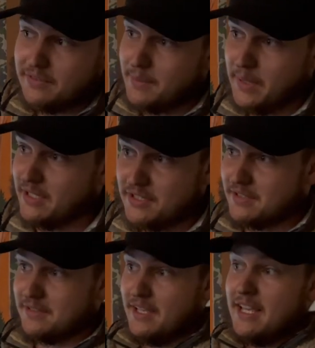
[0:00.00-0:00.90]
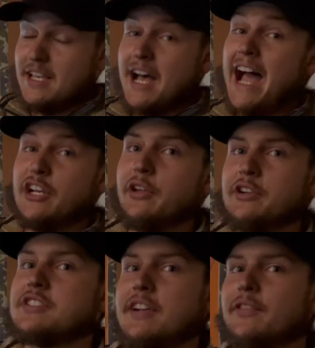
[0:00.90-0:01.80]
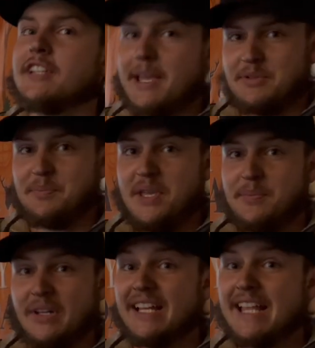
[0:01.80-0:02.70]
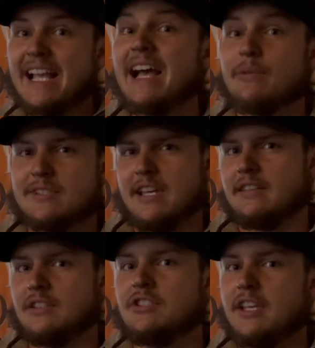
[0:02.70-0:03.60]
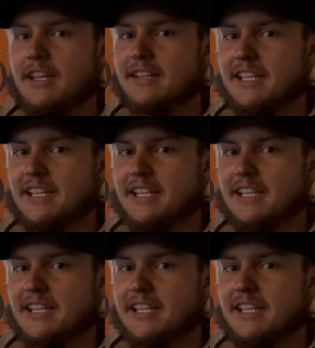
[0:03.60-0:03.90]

I mean, it's just so I know there's different types of people. Like that guy was like legit.